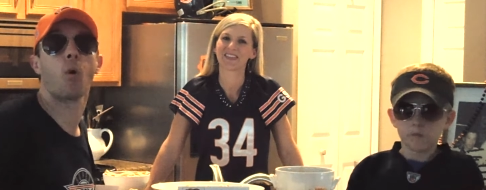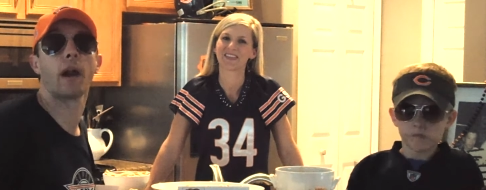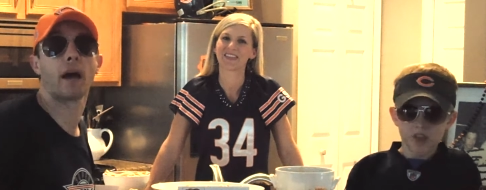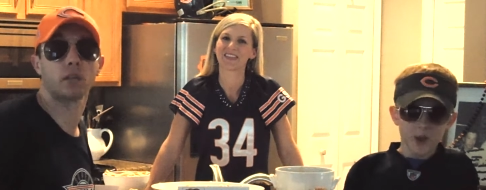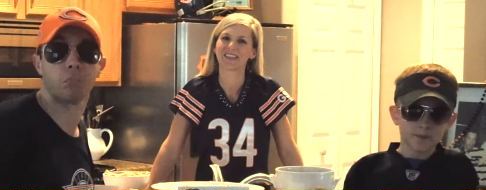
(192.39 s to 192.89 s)
Speaker 1: Bowl
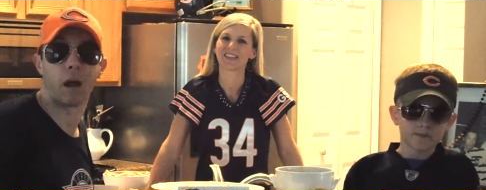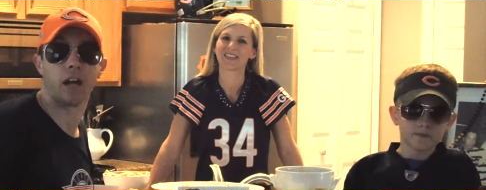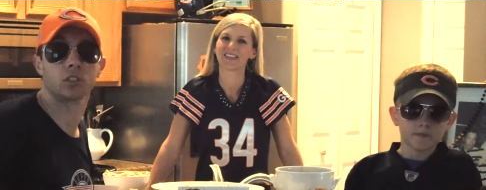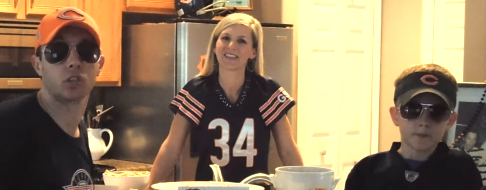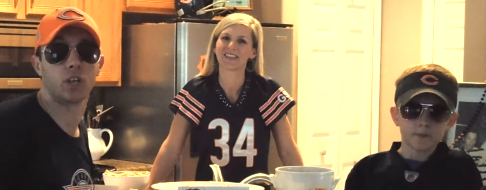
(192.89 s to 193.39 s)
without the
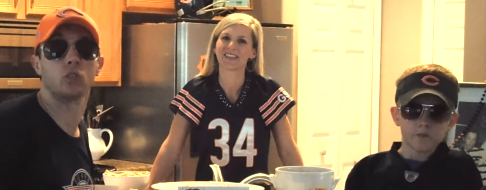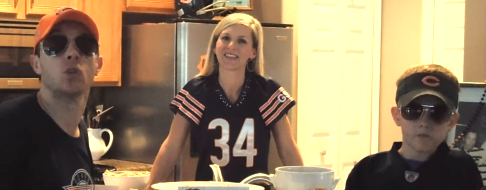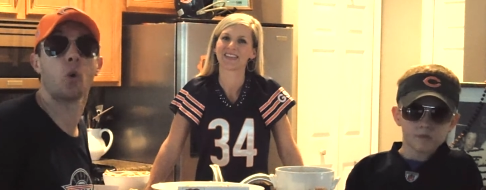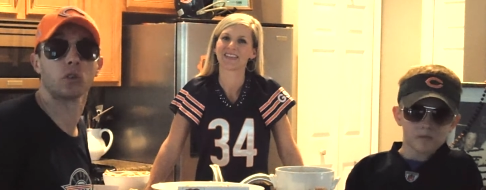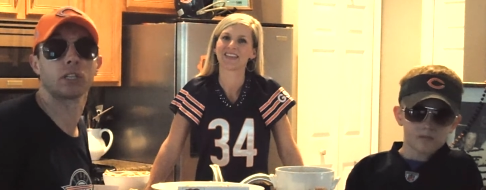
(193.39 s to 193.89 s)
Bears, because you
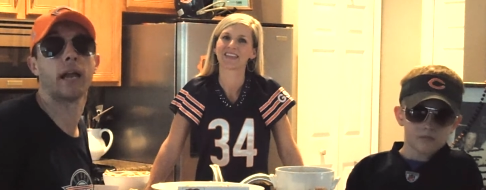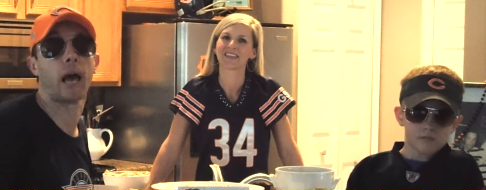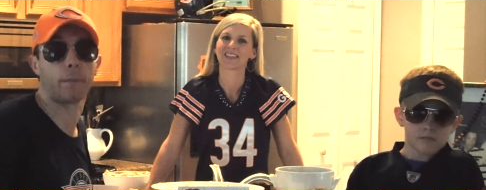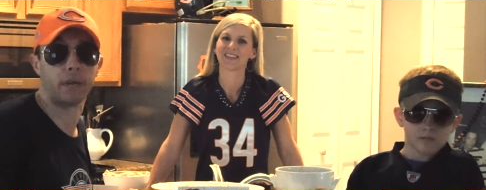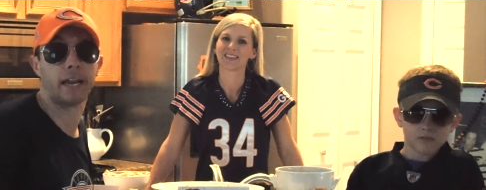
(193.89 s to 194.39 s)
know what's going to
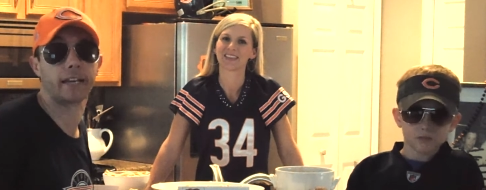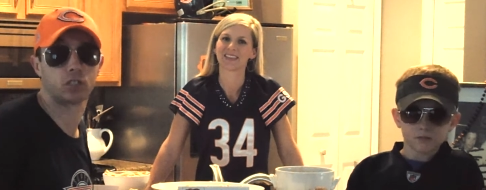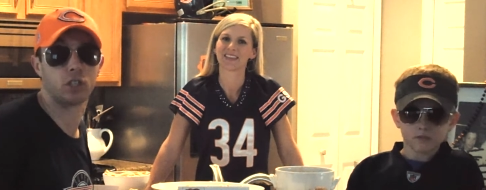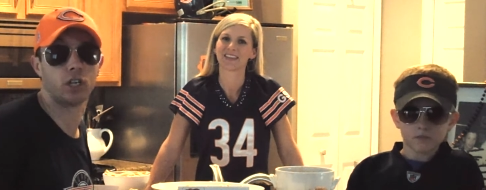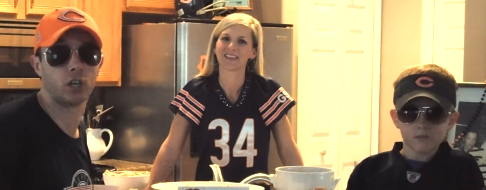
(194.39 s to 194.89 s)
happen
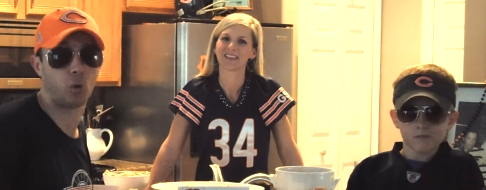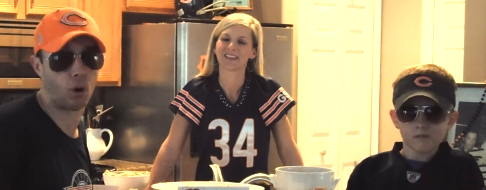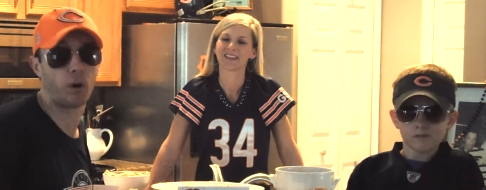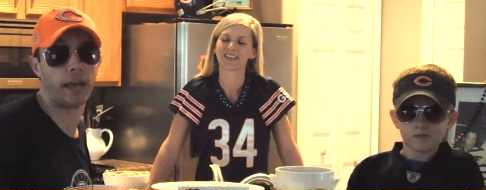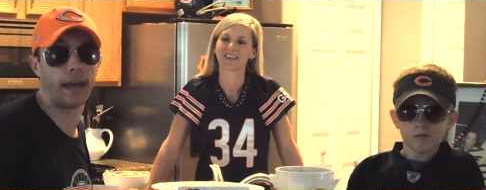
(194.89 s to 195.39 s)
next year.
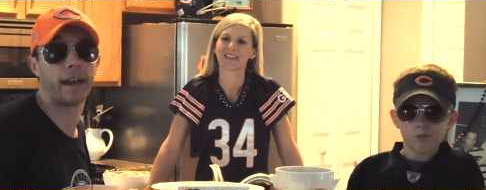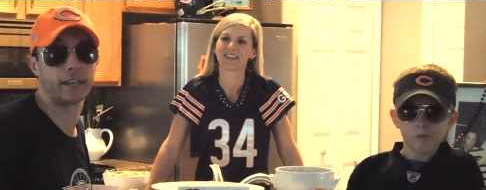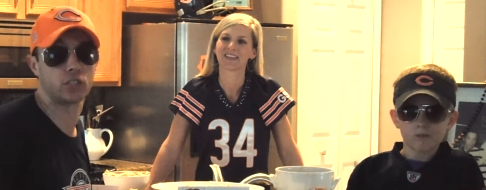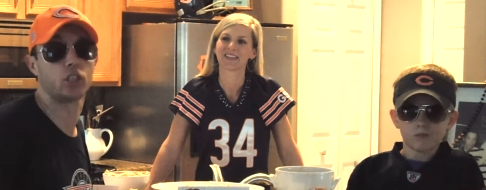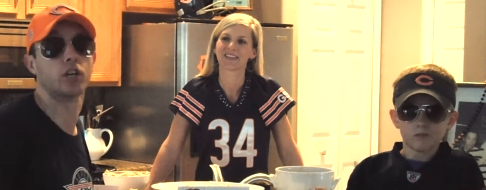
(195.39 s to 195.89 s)
Well, yeah,
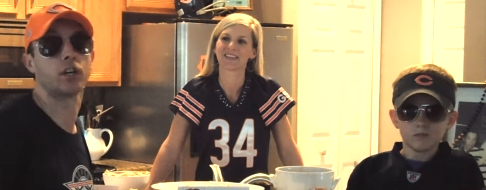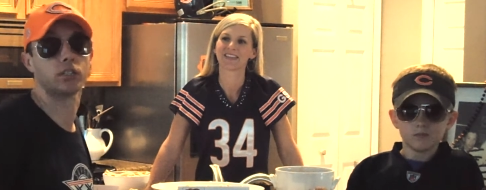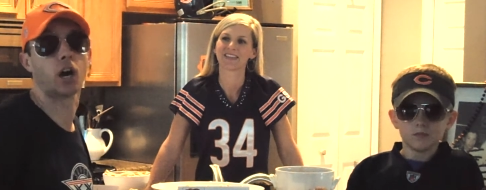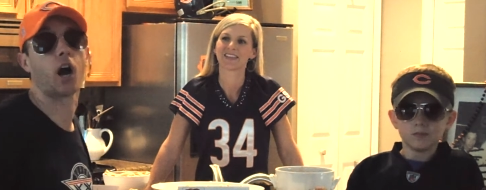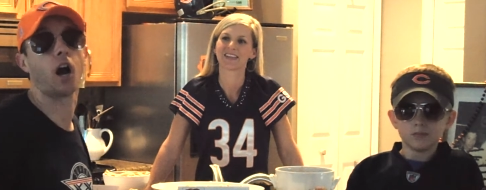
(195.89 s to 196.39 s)
next year
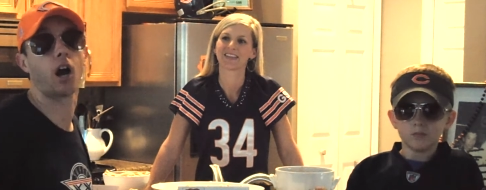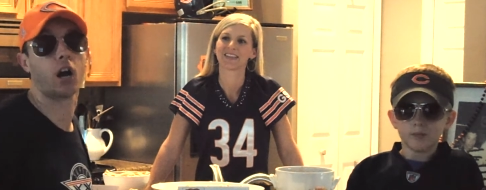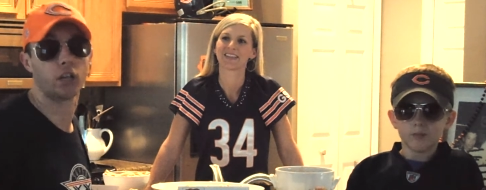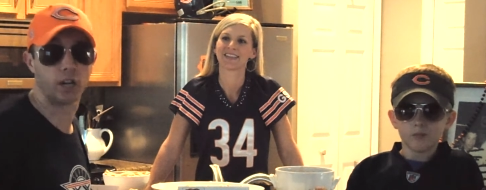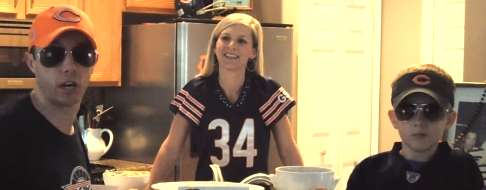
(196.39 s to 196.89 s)
is
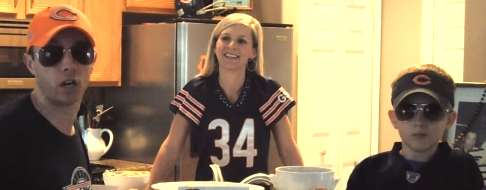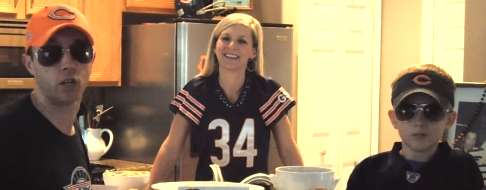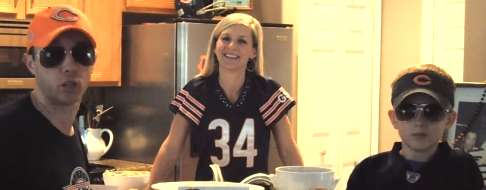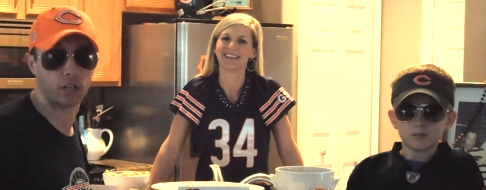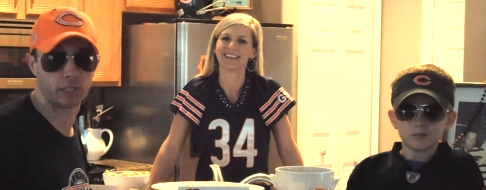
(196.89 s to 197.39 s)
our year.
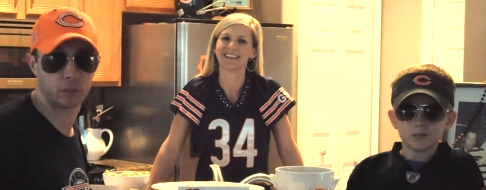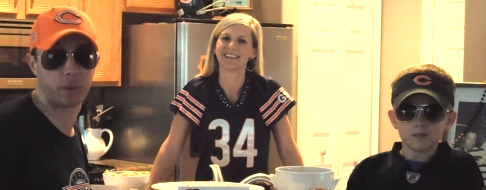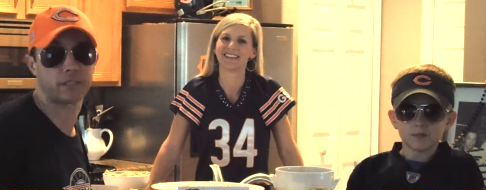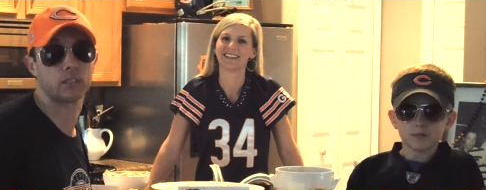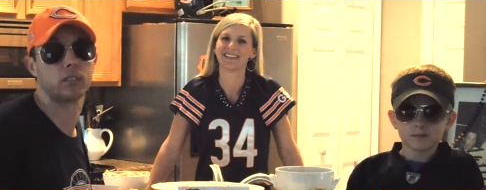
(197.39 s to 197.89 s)
You can
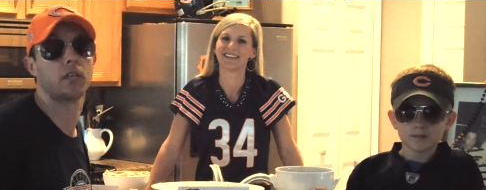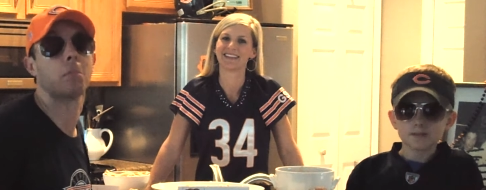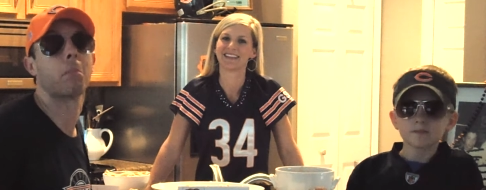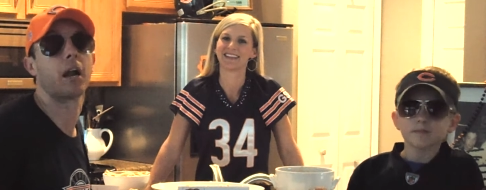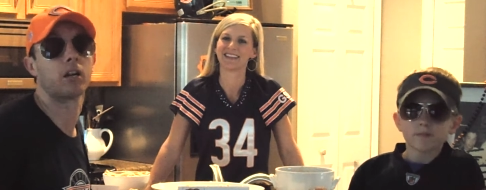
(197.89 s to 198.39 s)
expect to see the
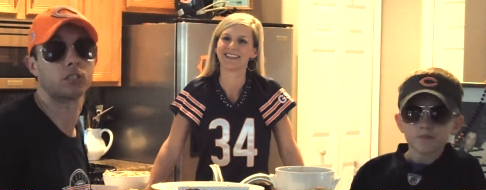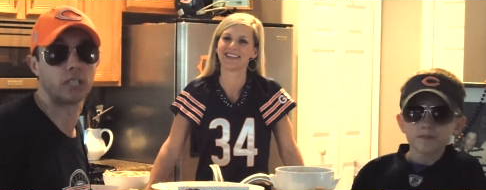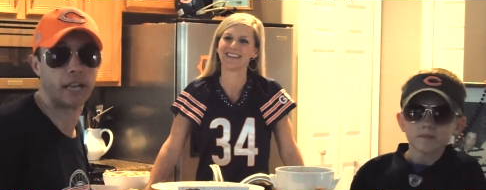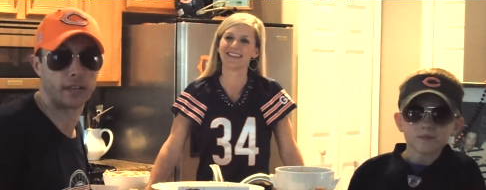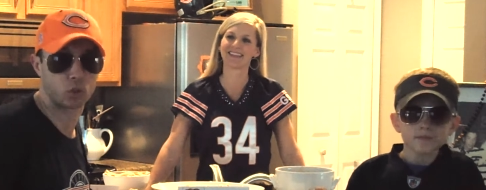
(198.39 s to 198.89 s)
Bears
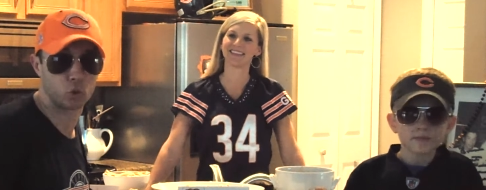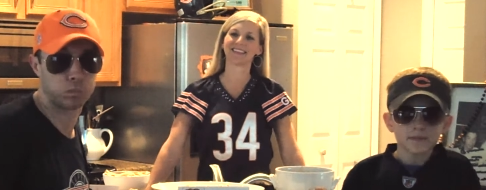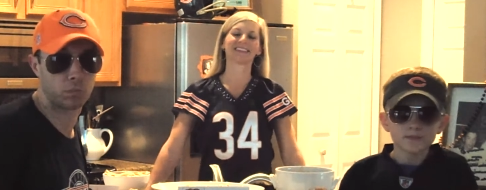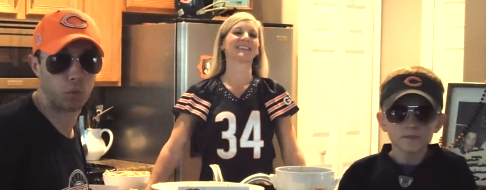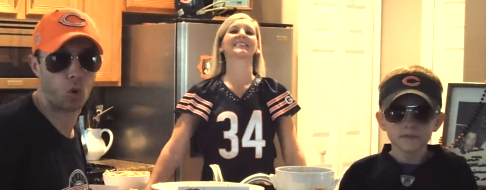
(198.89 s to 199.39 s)
in that
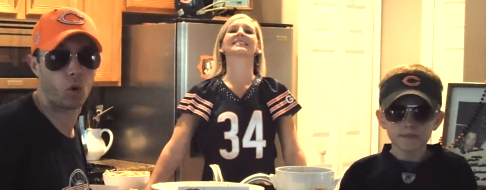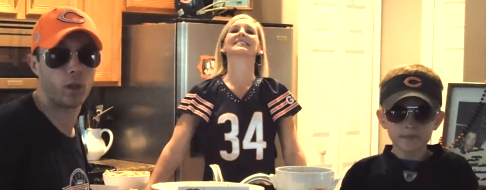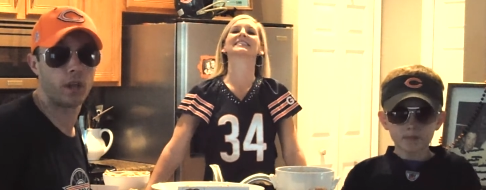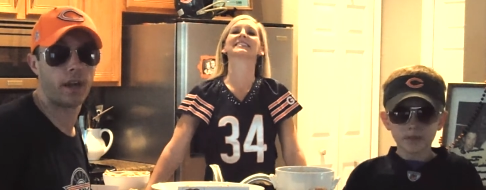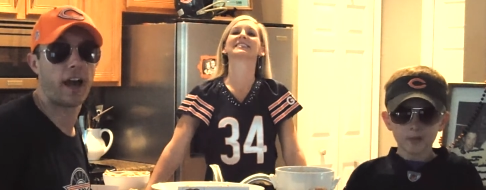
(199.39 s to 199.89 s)
Super Bowl.
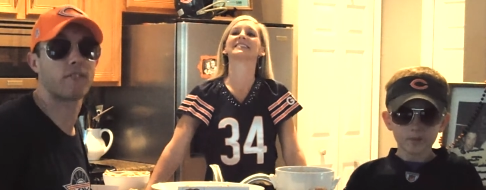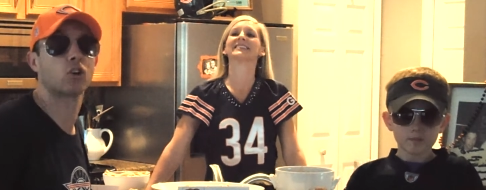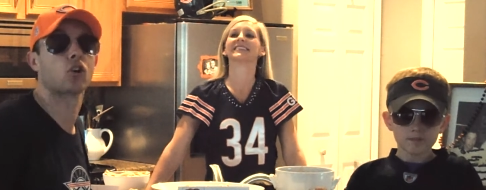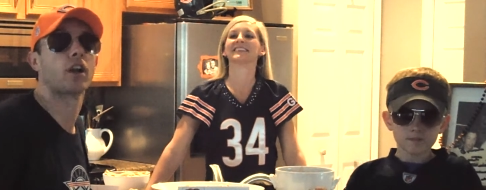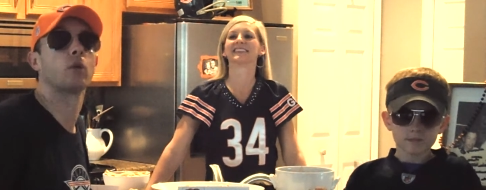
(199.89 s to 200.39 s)
Have
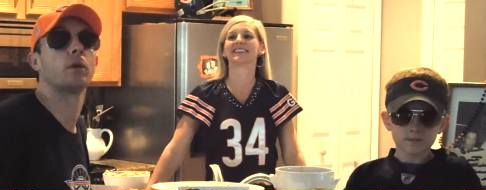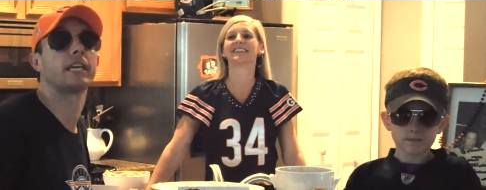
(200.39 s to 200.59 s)
a great